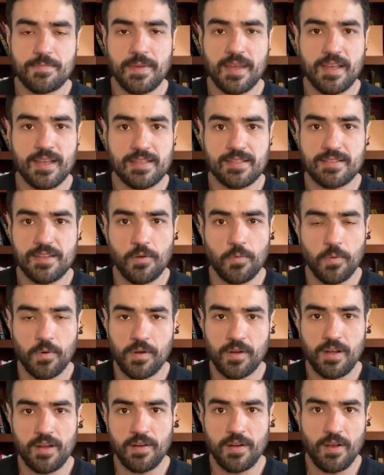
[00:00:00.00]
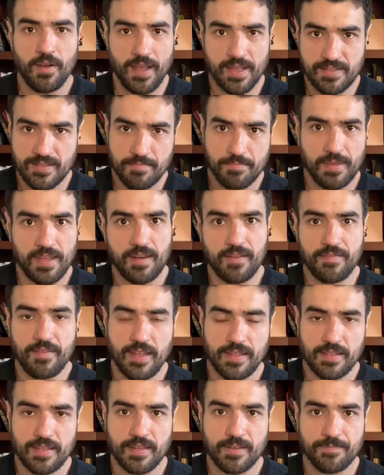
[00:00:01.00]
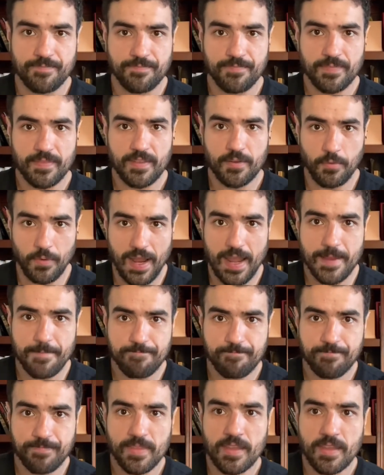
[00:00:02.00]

because the word, hasn't been invented, right?